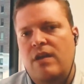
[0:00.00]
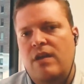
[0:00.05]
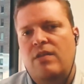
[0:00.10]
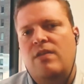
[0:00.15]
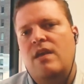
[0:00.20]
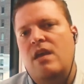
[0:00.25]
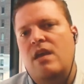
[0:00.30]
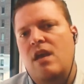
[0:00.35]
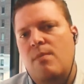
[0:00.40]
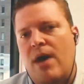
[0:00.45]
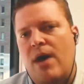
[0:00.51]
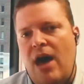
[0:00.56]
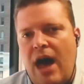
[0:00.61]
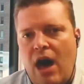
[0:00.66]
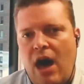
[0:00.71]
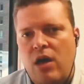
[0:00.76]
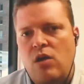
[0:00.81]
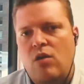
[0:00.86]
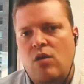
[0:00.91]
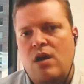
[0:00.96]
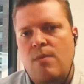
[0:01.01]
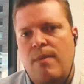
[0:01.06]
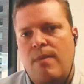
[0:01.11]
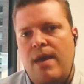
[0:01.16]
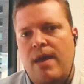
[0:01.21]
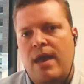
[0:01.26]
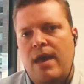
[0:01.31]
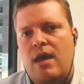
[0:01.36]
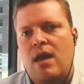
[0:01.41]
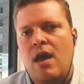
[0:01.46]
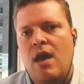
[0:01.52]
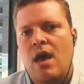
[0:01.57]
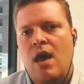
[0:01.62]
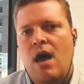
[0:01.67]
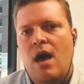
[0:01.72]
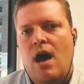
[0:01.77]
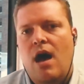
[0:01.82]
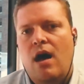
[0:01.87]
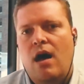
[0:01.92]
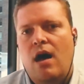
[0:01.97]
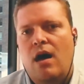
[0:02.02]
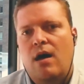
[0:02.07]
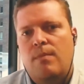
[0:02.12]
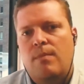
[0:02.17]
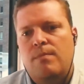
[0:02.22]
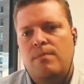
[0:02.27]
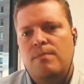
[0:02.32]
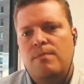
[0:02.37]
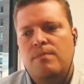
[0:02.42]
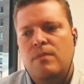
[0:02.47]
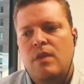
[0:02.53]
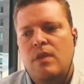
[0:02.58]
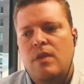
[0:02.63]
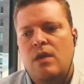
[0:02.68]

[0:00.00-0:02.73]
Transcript: and thinking about how you can make um,